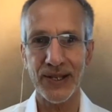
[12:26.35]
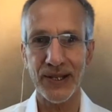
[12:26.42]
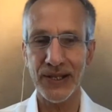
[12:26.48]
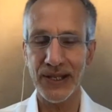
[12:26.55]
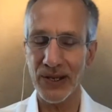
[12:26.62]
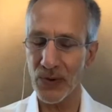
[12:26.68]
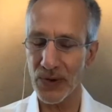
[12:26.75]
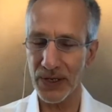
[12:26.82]
the
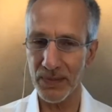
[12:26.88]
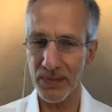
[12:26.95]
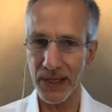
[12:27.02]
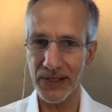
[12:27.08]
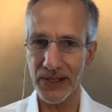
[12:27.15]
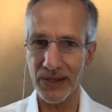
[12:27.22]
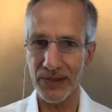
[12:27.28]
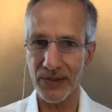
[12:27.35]
ornament
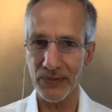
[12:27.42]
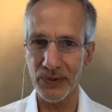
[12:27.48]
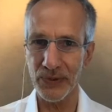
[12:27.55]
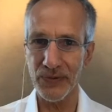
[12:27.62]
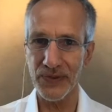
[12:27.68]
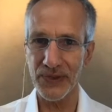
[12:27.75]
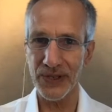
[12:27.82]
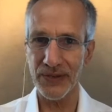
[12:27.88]
on the
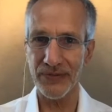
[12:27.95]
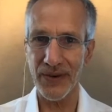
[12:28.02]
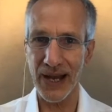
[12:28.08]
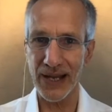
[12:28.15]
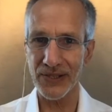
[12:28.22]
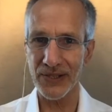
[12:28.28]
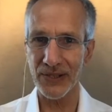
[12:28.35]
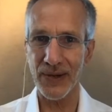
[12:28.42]
roofs of
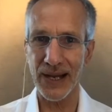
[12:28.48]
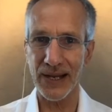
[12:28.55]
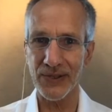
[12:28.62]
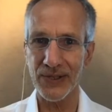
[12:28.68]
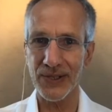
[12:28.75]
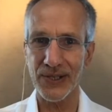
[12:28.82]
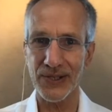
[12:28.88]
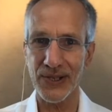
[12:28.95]
Vastu
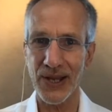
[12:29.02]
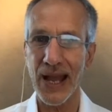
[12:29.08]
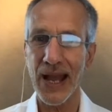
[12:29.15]
houses.